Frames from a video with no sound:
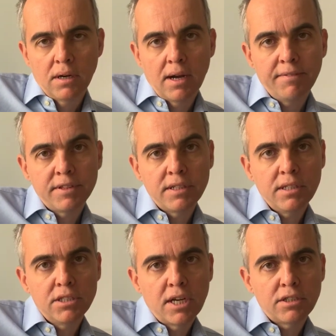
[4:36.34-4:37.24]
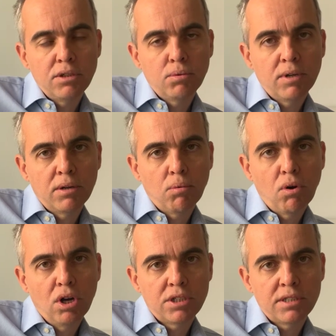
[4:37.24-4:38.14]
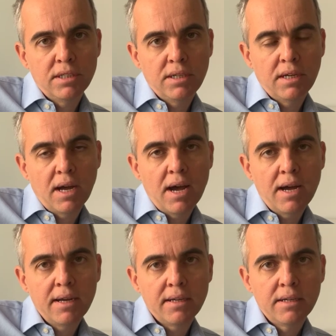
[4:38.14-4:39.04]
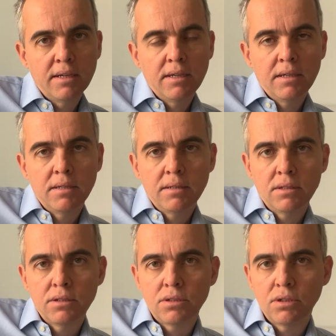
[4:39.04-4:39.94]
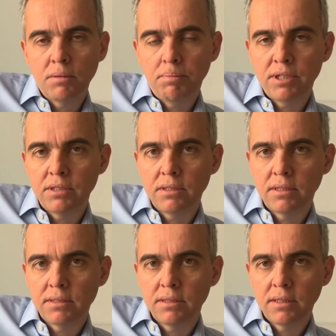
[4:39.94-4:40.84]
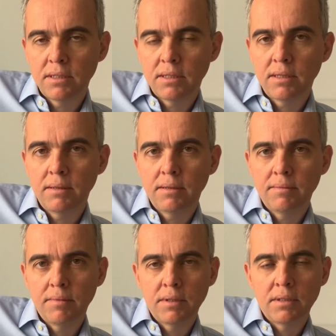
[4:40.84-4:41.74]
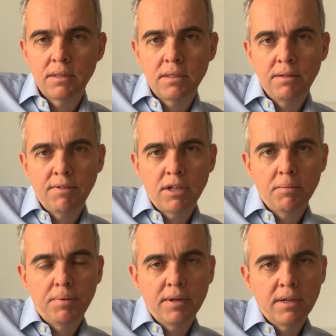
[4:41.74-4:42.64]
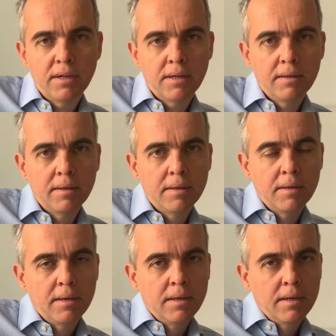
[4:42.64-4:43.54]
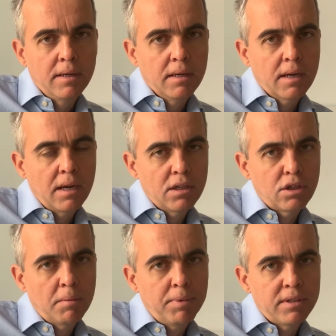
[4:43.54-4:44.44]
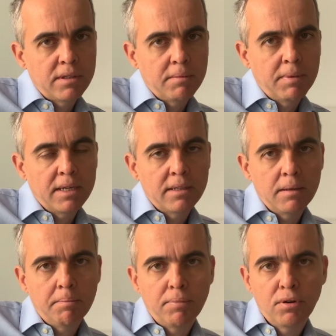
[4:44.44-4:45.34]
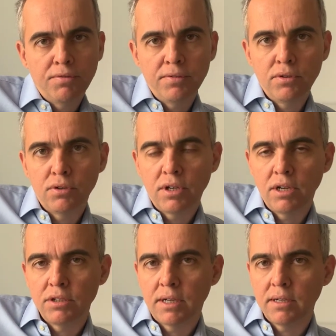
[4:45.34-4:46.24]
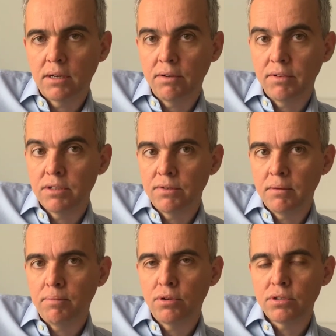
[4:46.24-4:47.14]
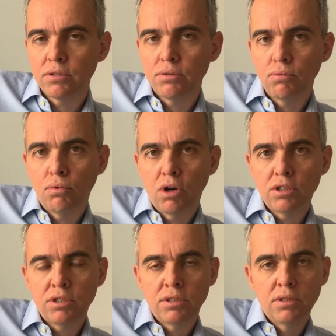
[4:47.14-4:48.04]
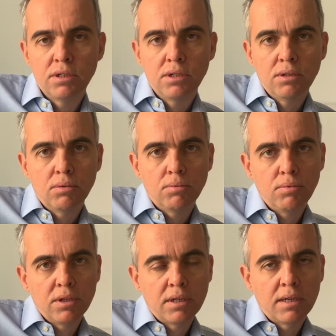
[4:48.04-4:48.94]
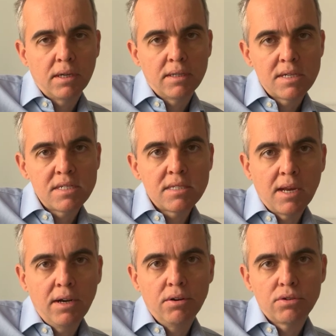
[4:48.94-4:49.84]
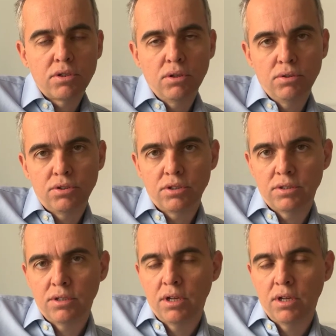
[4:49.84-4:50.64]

After the injection, you want to wash the eye so the patient doesn't develop keratopathy by the povidone iodine. However, it's very important to wash with a sterile solution,